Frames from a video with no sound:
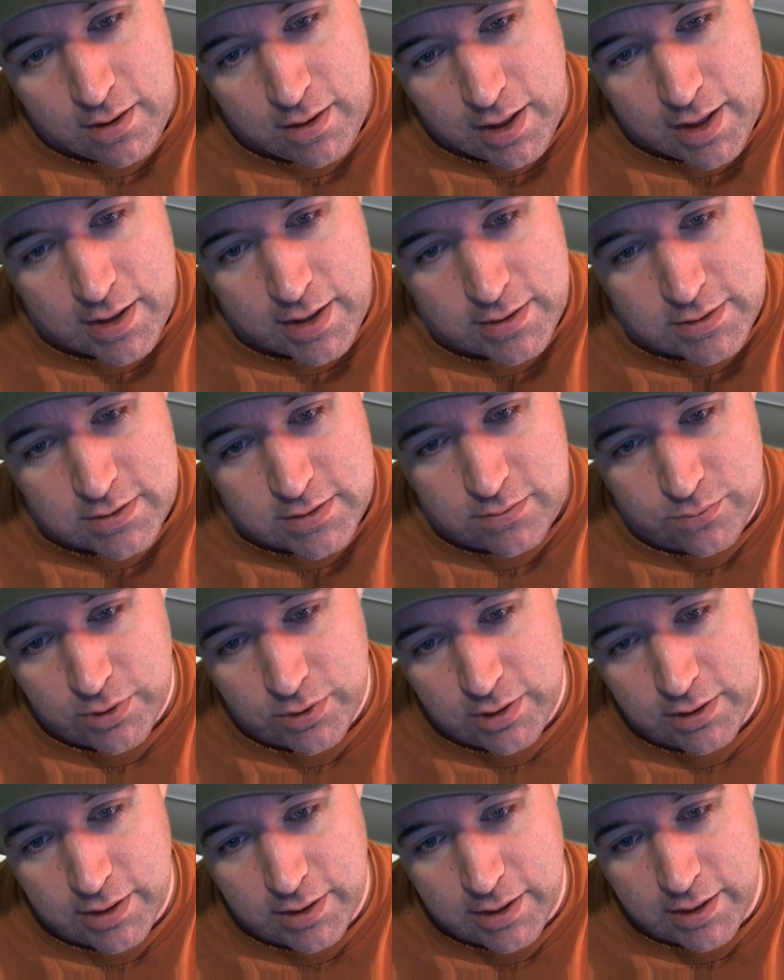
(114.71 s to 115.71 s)
S
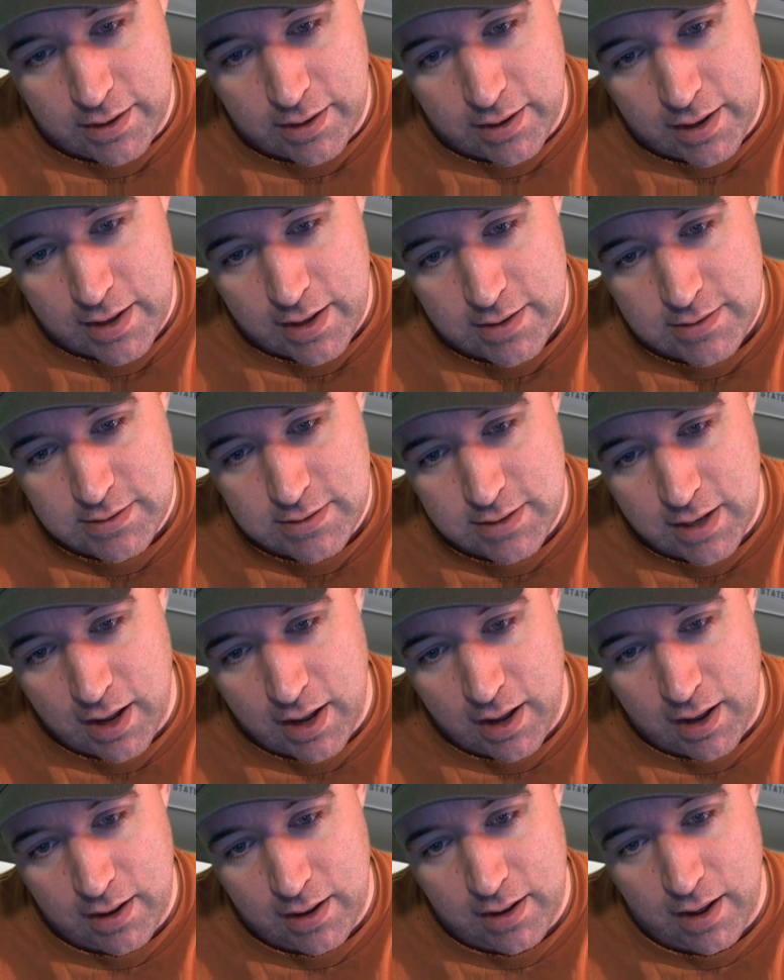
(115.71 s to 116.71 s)
relay,
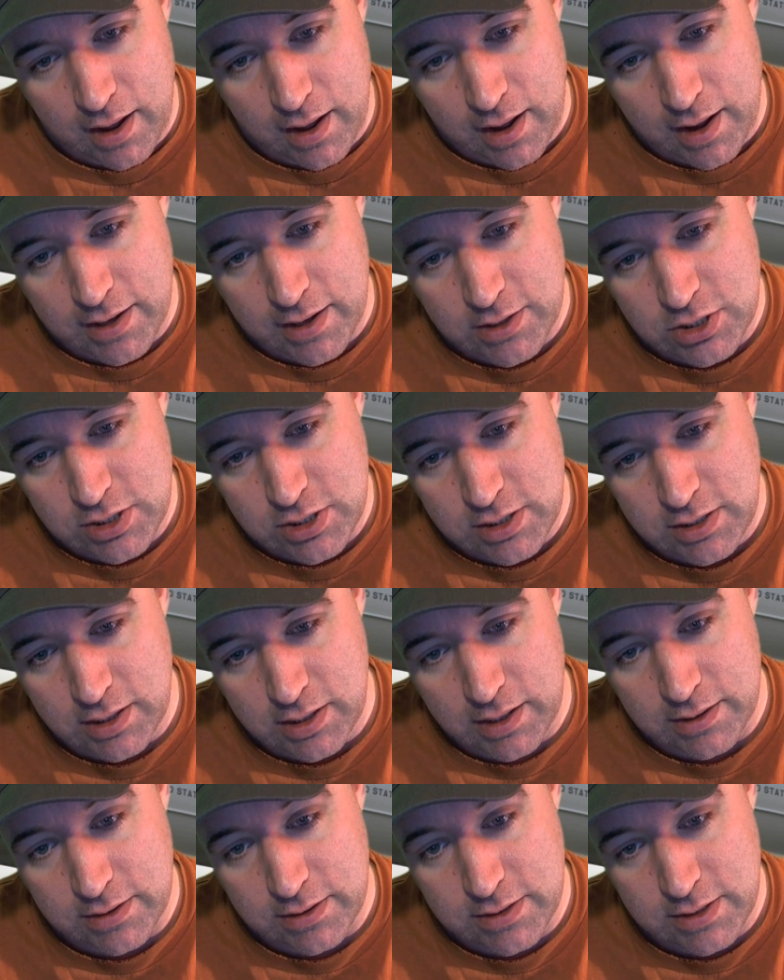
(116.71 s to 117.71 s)

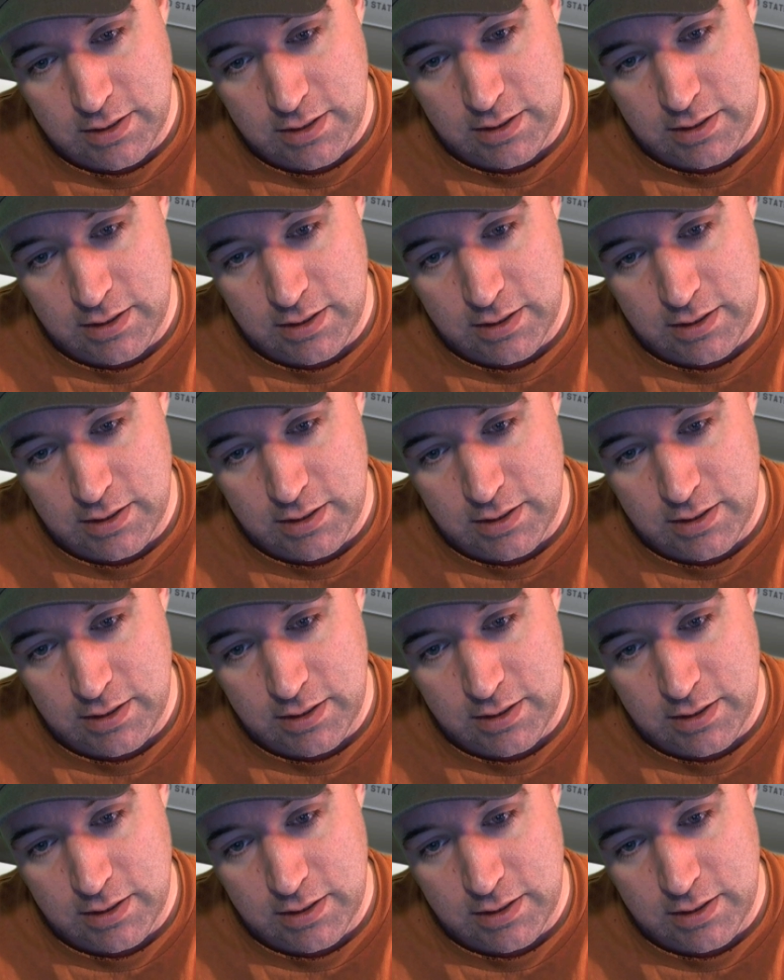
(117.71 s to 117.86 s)
SIGINT,